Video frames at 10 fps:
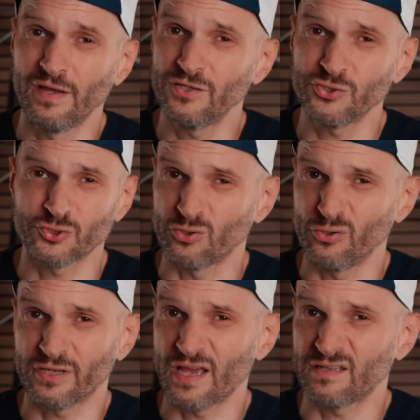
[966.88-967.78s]
you should
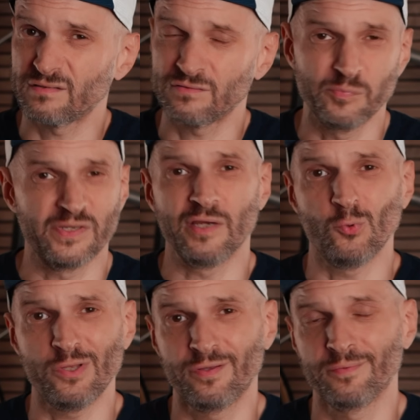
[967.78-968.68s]
look at to begin
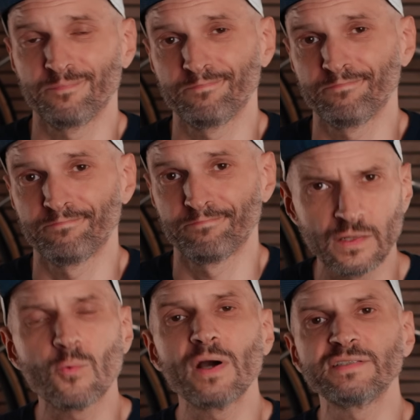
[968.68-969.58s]
with.
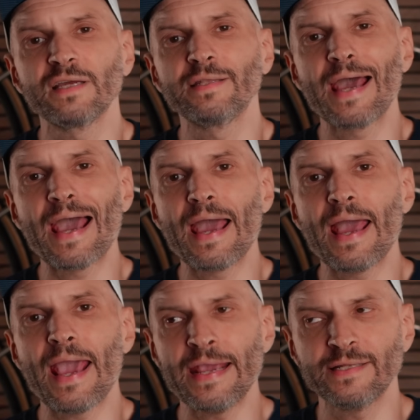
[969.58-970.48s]
Now, I said
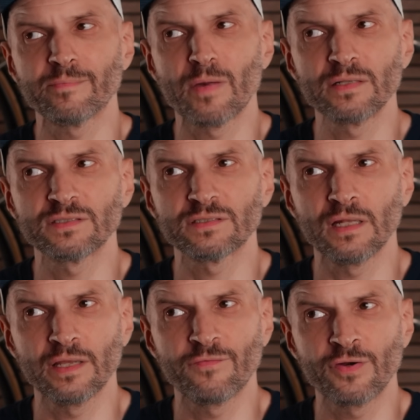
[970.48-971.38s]
8 months
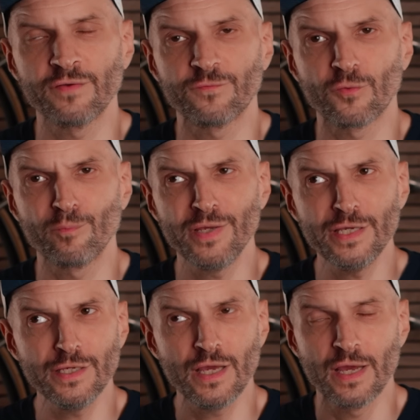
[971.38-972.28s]
delivery for
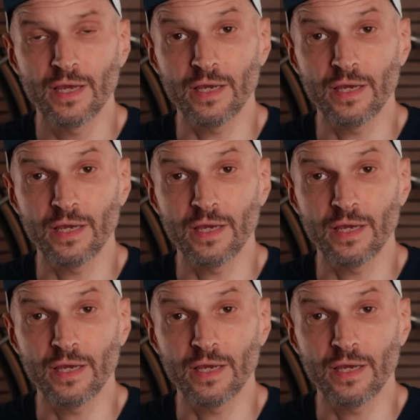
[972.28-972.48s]
me.